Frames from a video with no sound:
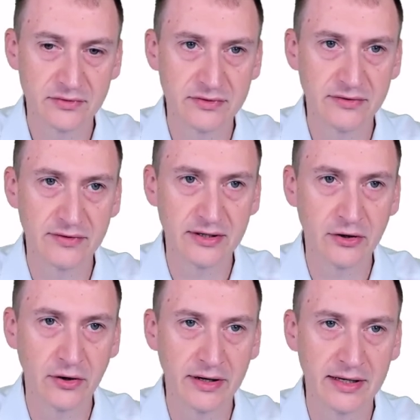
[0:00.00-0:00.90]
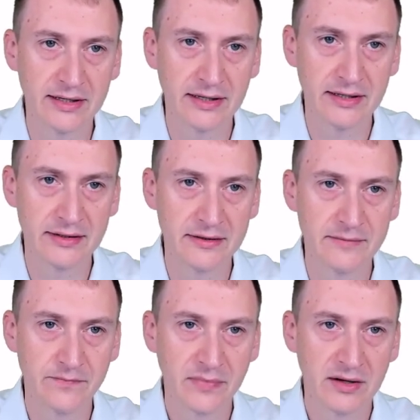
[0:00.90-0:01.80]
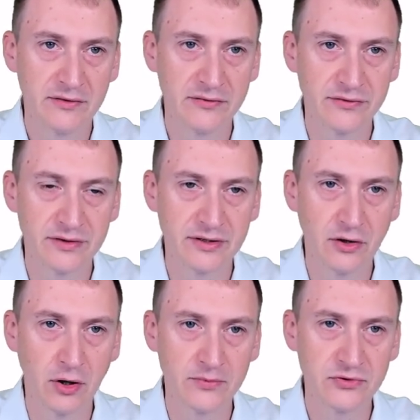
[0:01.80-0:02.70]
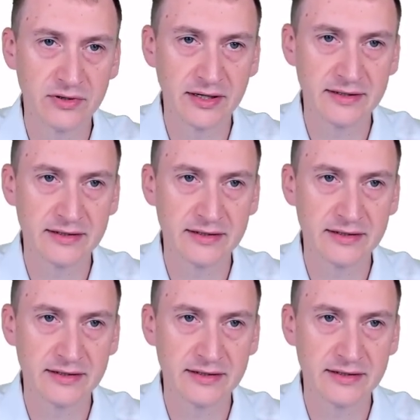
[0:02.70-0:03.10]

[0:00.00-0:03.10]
definitely not an option that